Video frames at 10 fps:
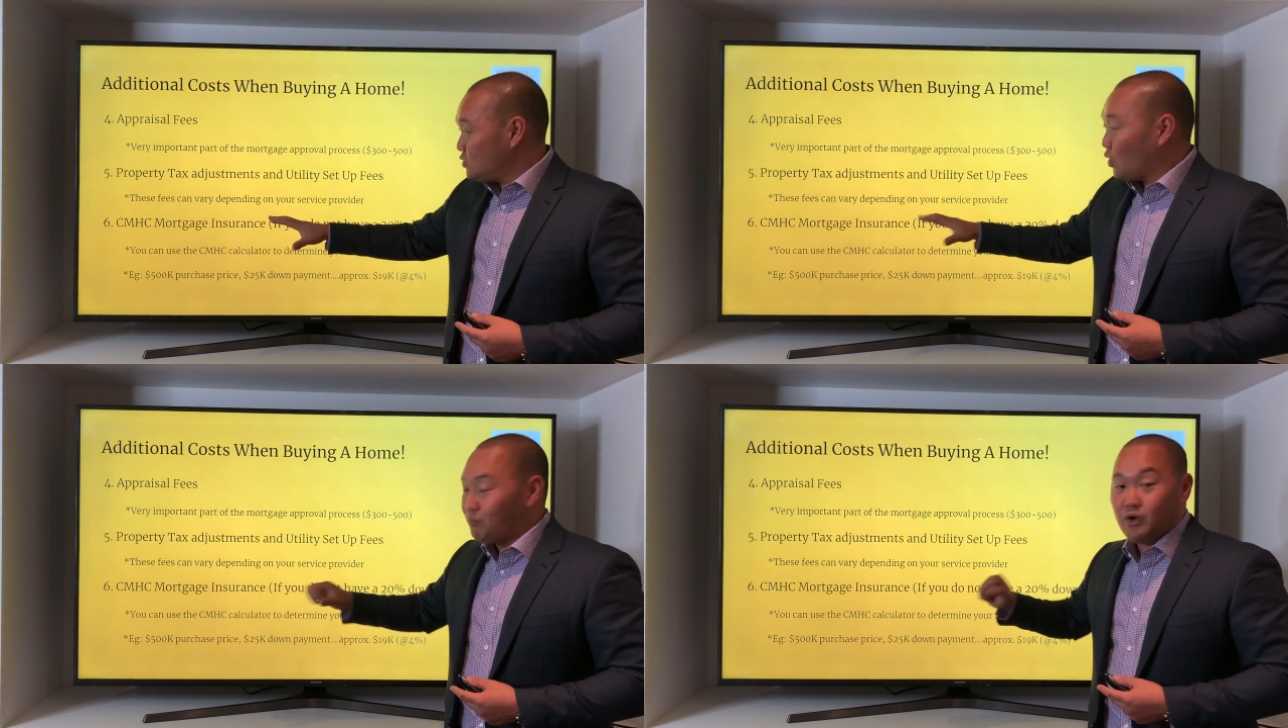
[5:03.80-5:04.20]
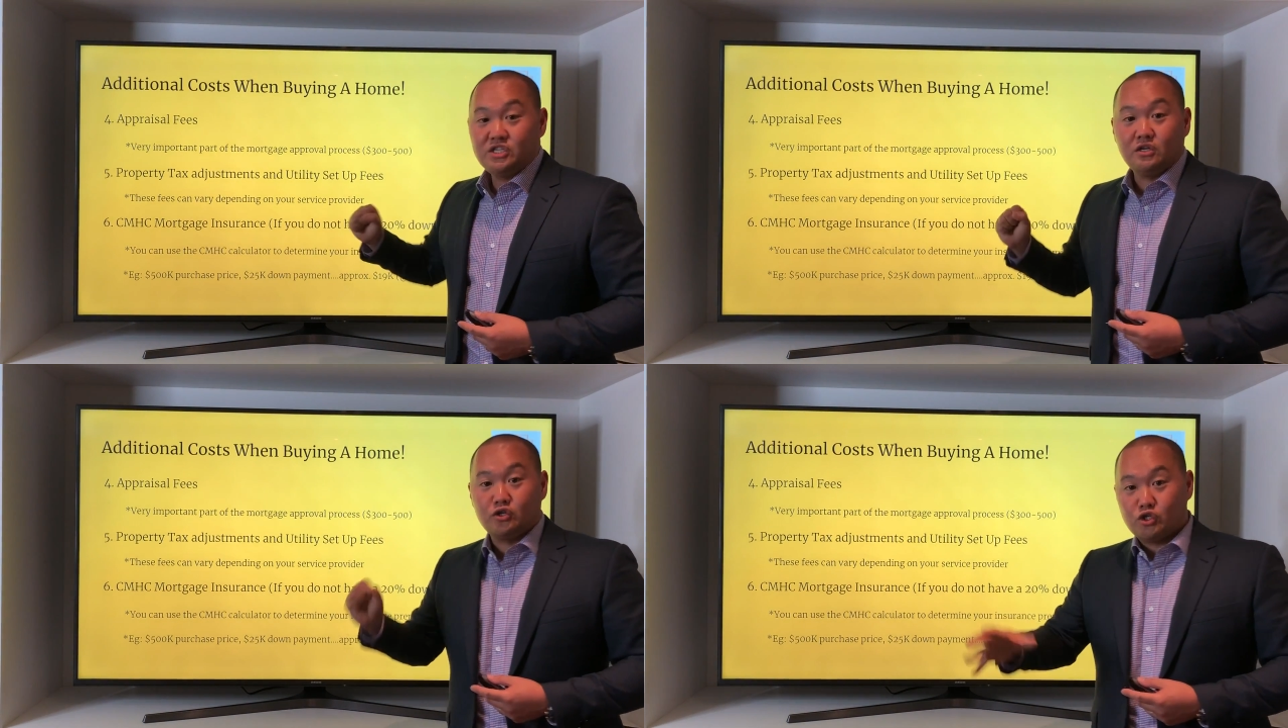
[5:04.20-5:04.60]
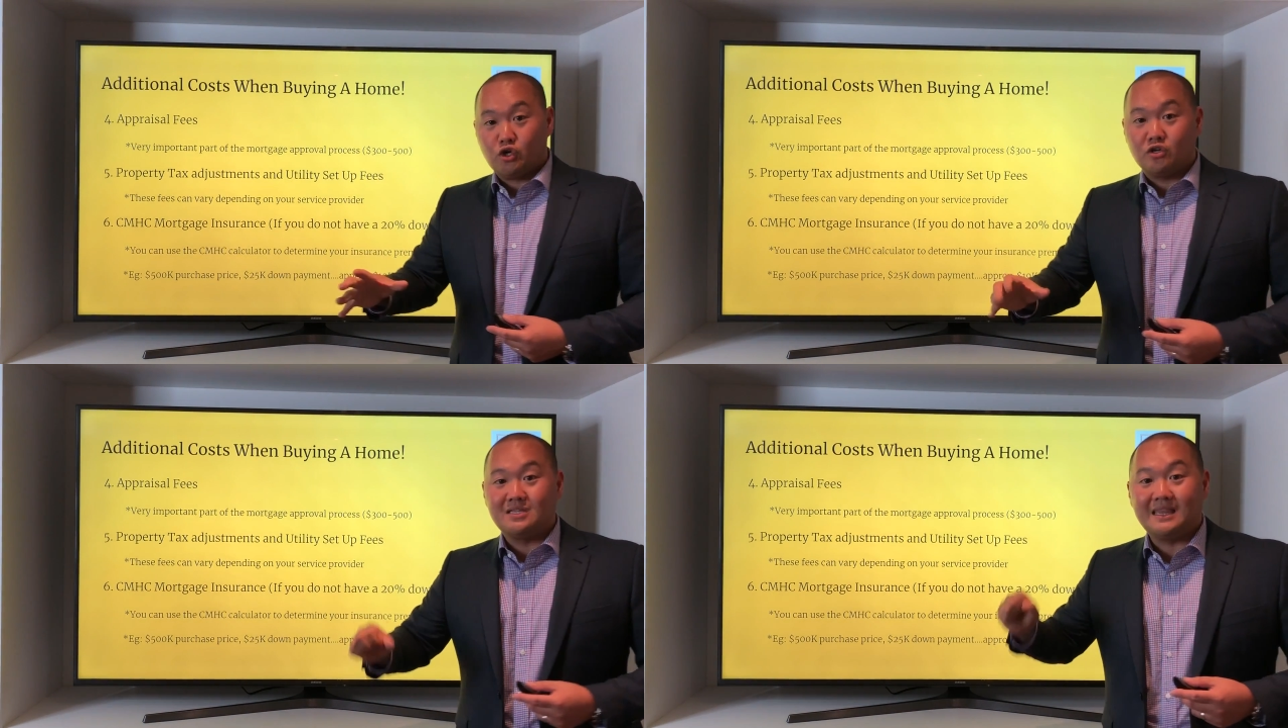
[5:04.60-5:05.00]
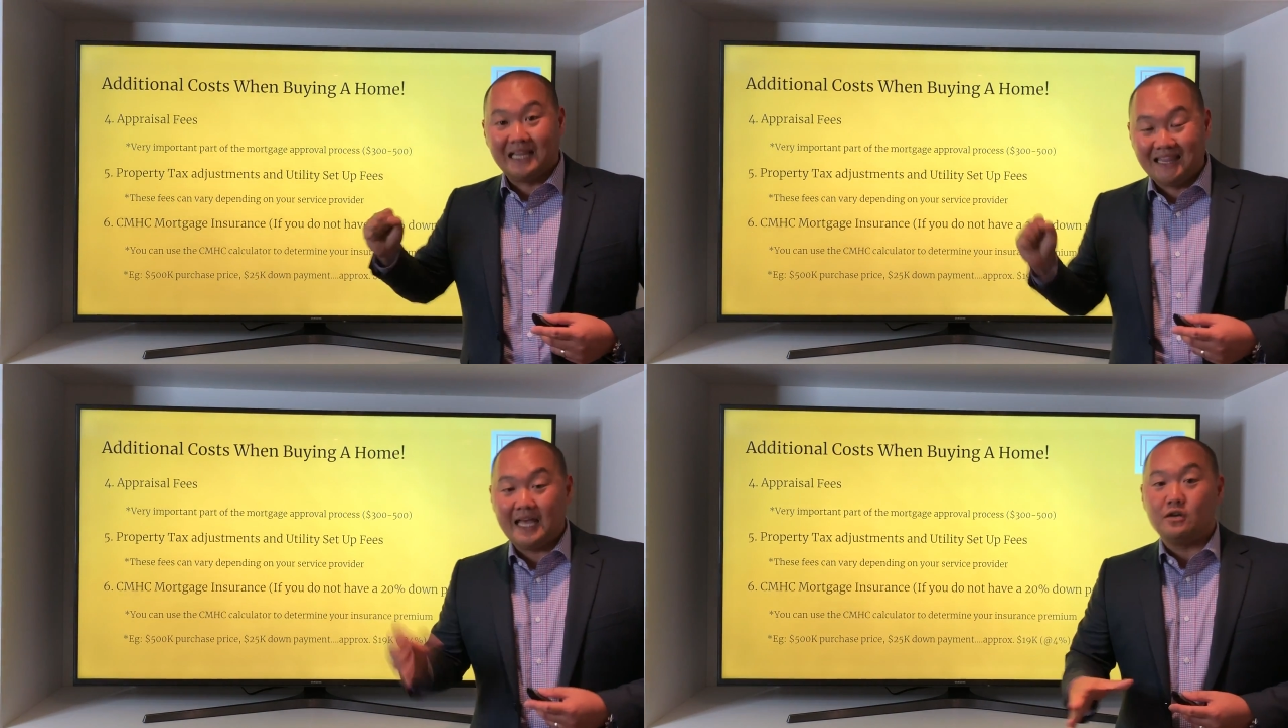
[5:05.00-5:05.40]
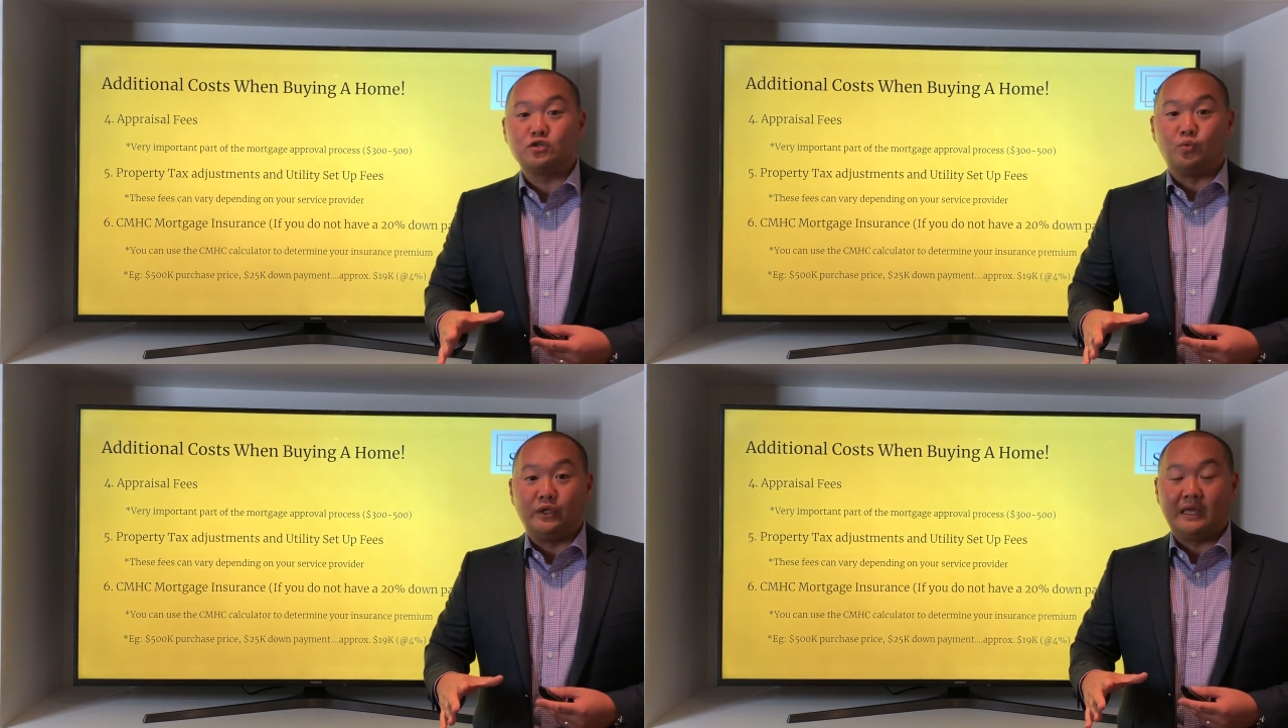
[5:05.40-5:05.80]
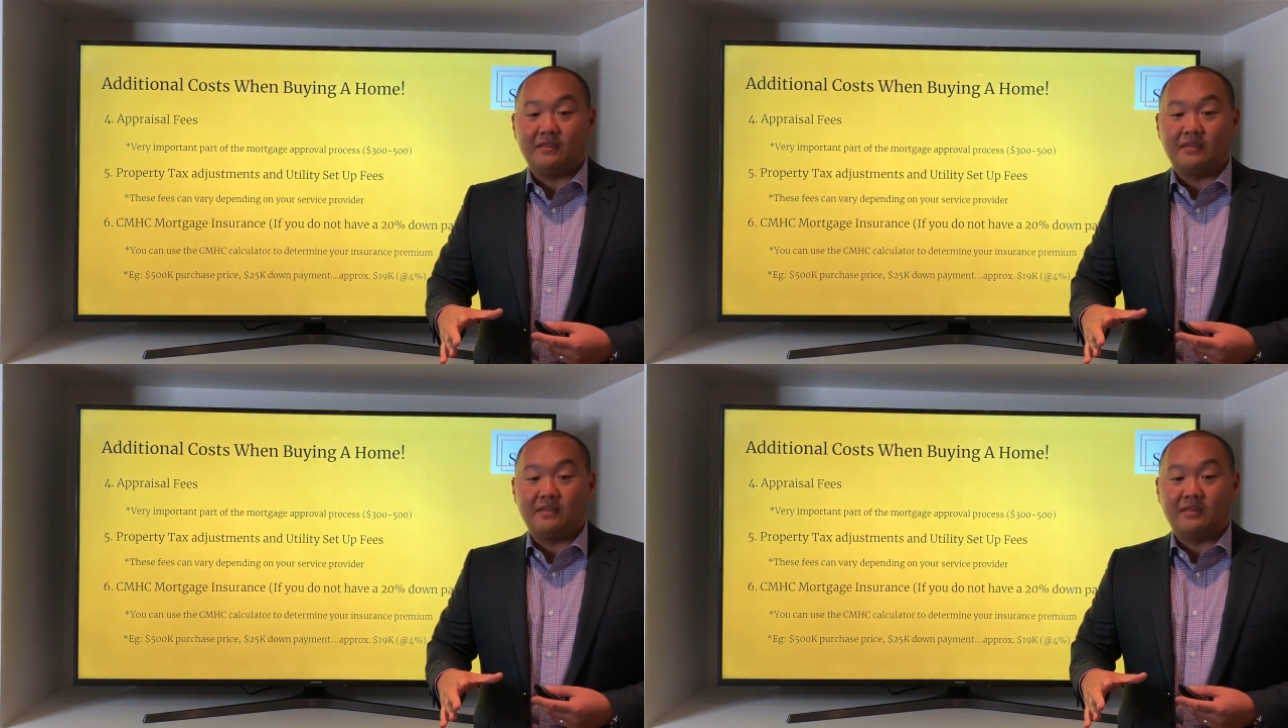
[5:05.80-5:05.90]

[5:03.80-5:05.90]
corporation ensures that the lenders will